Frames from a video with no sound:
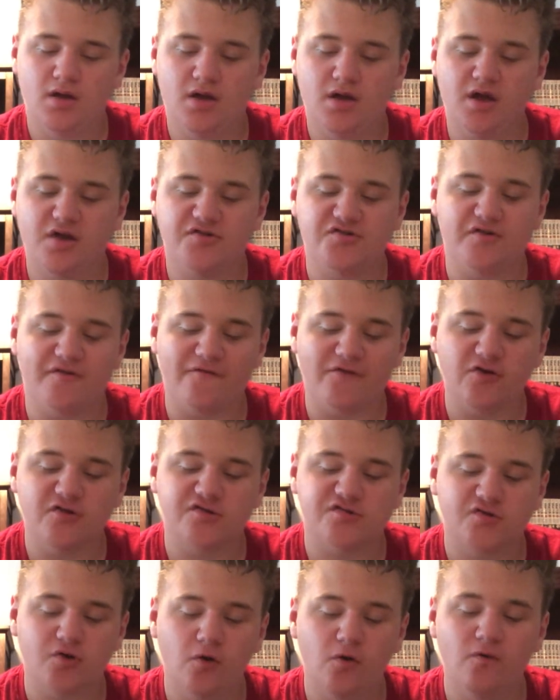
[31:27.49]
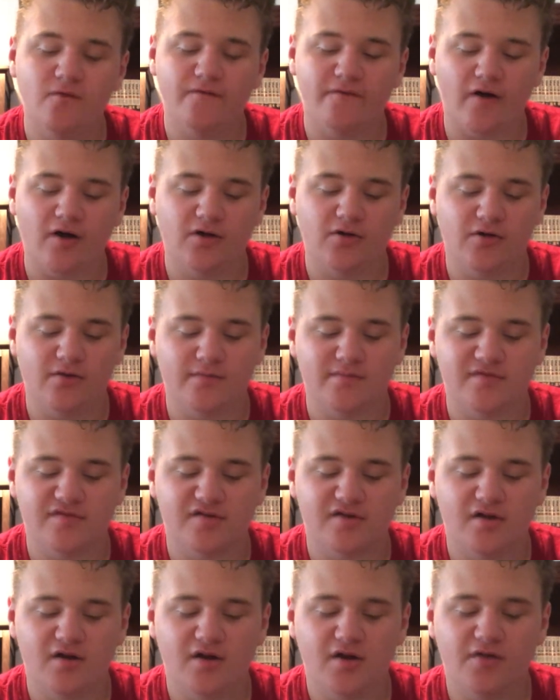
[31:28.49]
it's the first 2
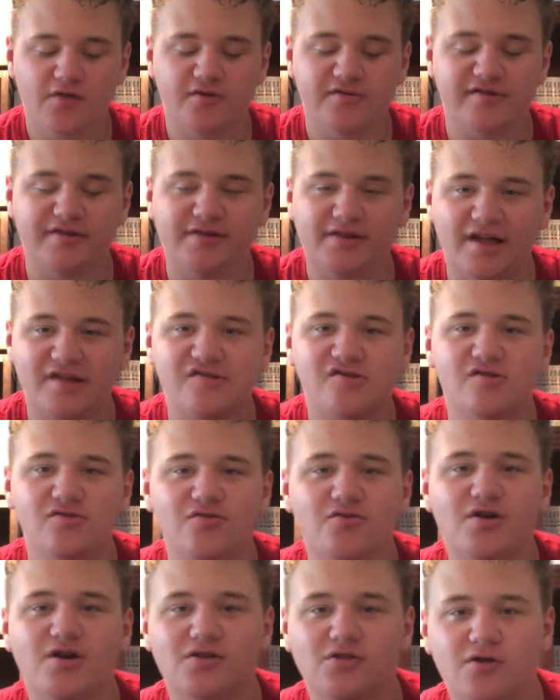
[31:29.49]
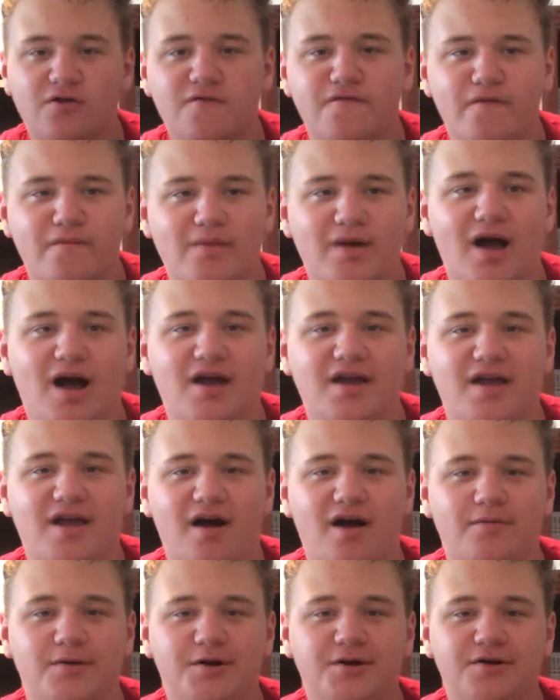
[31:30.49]
volumes. There's a lesson you can learn from
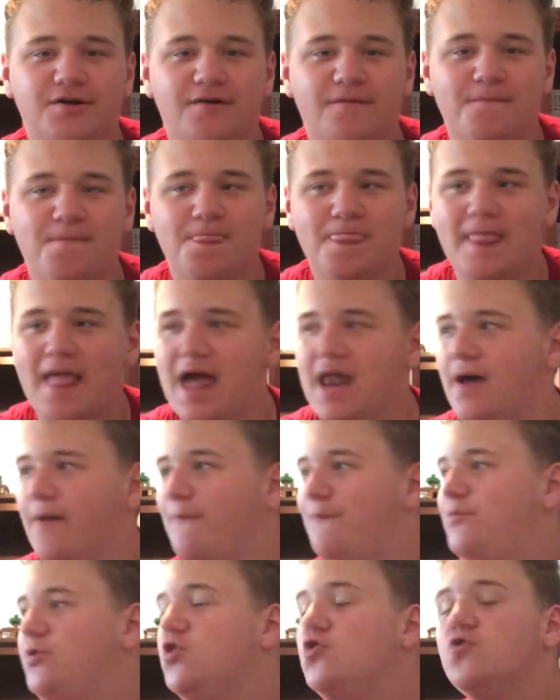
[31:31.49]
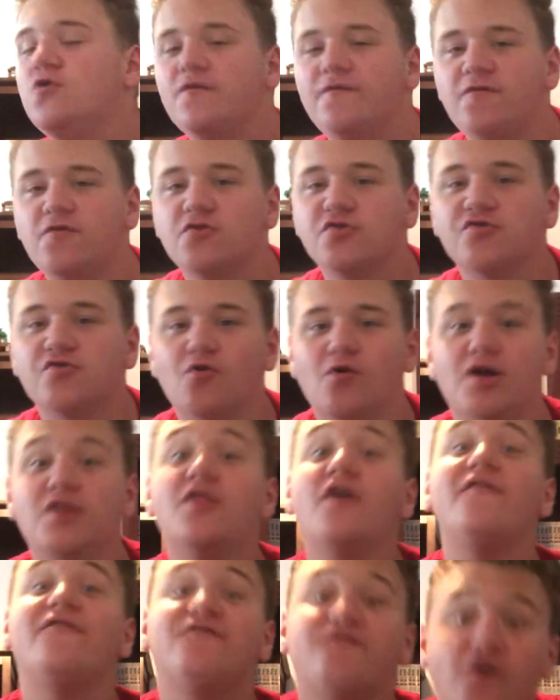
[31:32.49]
Kageyama. And a beautiful story in
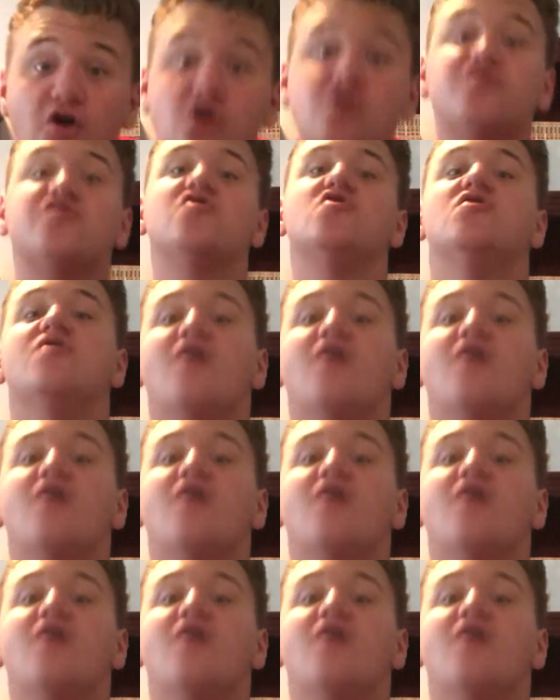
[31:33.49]
the first